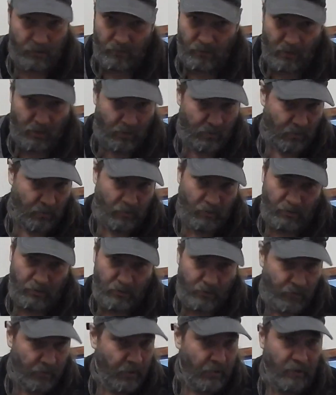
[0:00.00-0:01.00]
Walco on
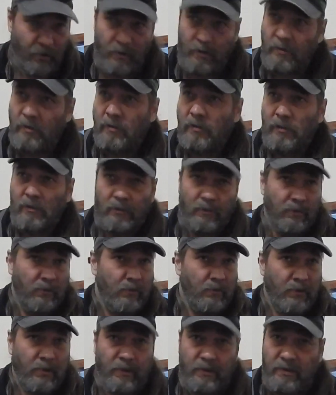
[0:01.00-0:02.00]
Twitter,
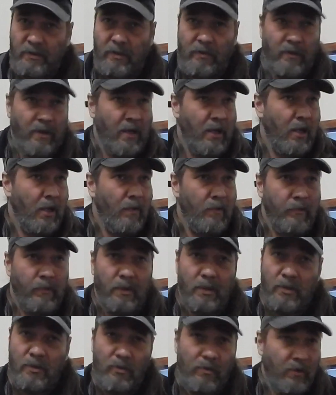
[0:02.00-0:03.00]
Instagram,
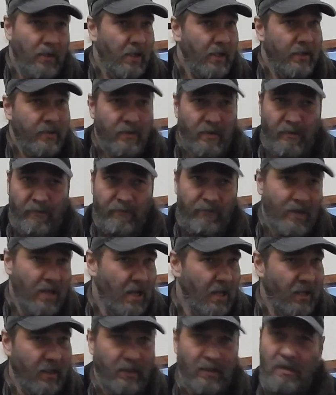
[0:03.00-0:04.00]
Jude S. on
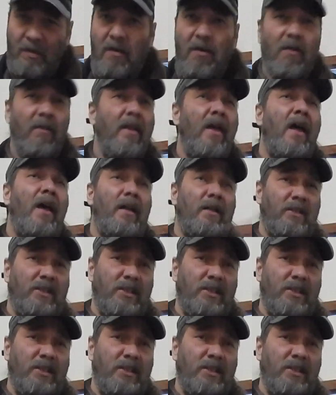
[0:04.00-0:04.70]
Vine, all that